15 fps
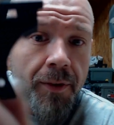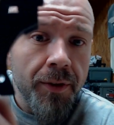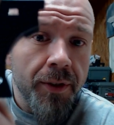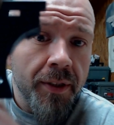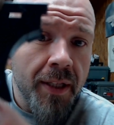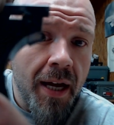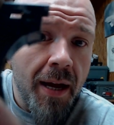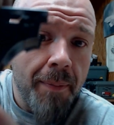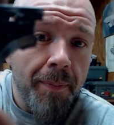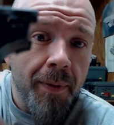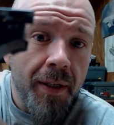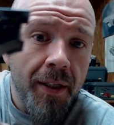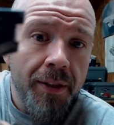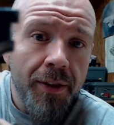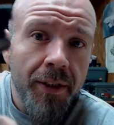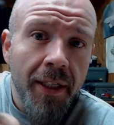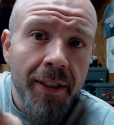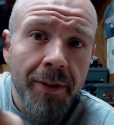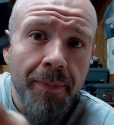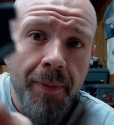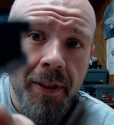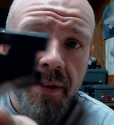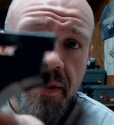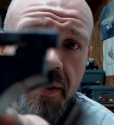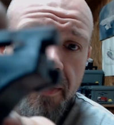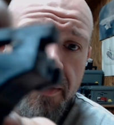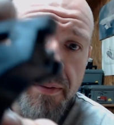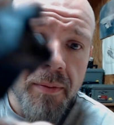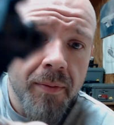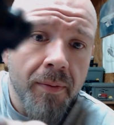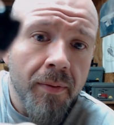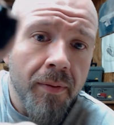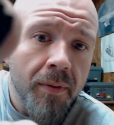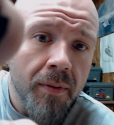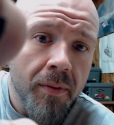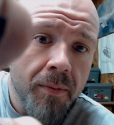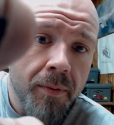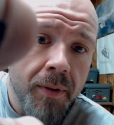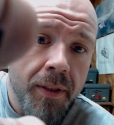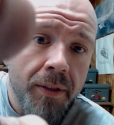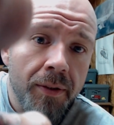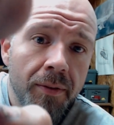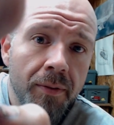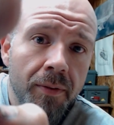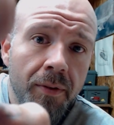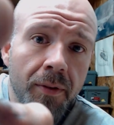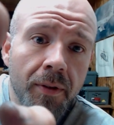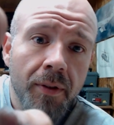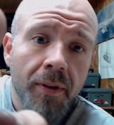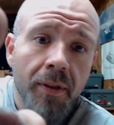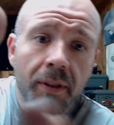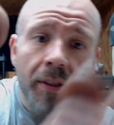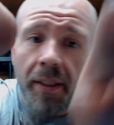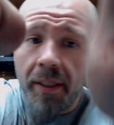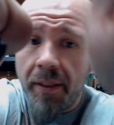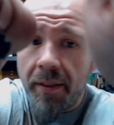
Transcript: stop adjustment, which you'll see